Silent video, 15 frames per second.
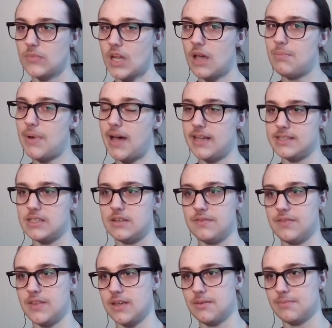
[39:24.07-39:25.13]
a positive
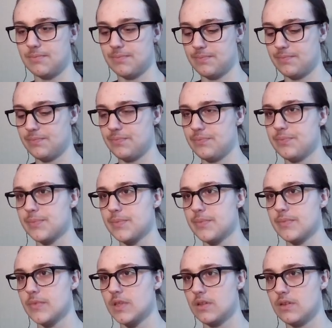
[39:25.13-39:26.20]
thing.
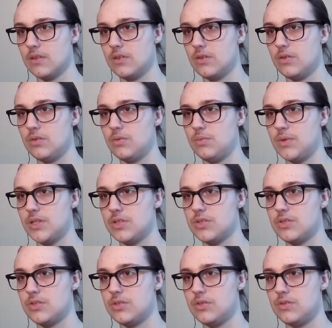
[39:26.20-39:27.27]
Who wish
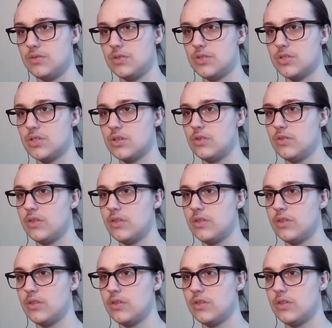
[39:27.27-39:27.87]
to show